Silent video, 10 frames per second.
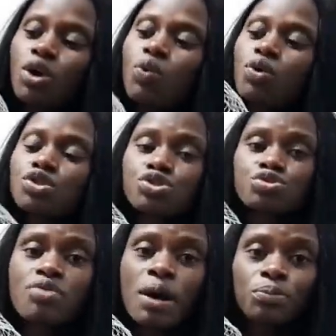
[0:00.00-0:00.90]
want to
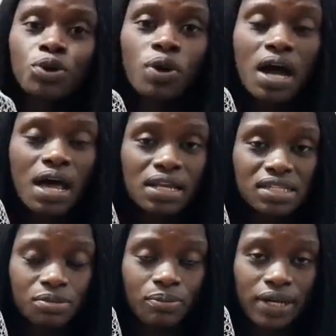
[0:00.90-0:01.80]
wrap your
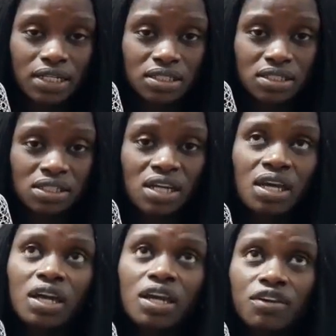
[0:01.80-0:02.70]
Alice band
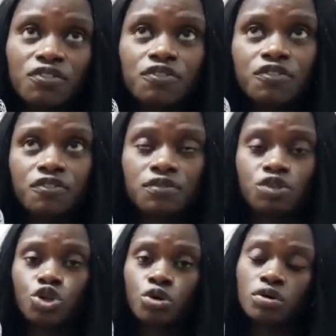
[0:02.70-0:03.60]
if
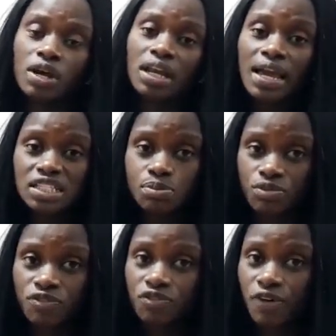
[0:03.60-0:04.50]
your clients
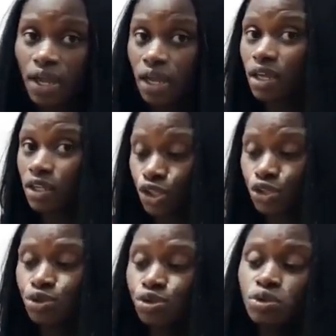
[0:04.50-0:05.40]
prefer,
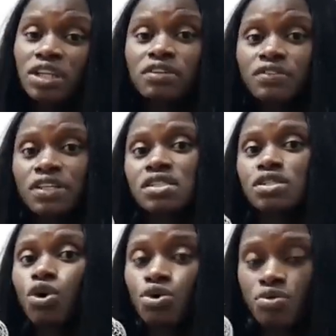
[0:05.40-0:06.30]
to leave it
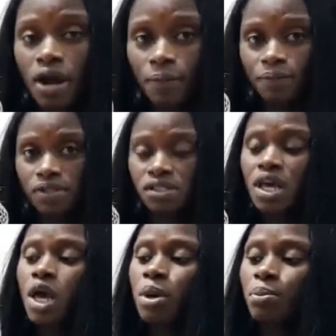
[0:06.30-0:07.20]
unwrapped,
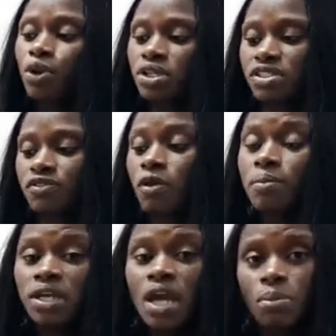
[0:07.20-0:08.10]
but for
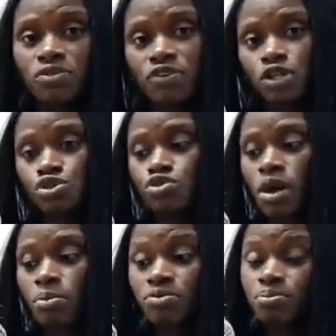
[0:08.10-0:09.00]
me I prefer to
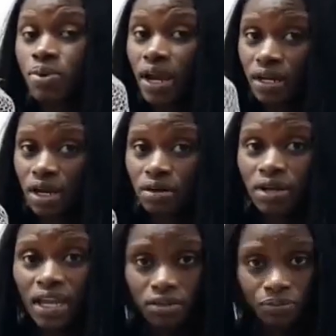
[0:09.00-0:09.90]
wrap bridal
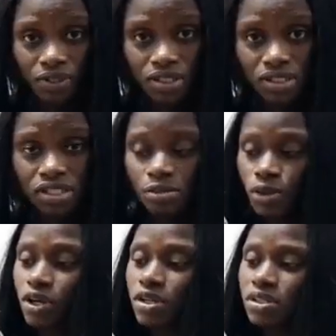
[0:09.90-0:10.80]
headpieces
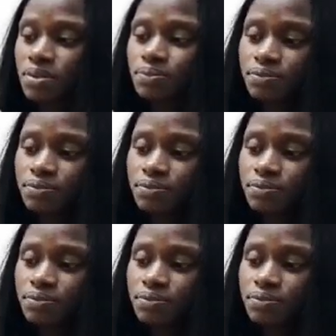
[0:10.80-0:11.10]
because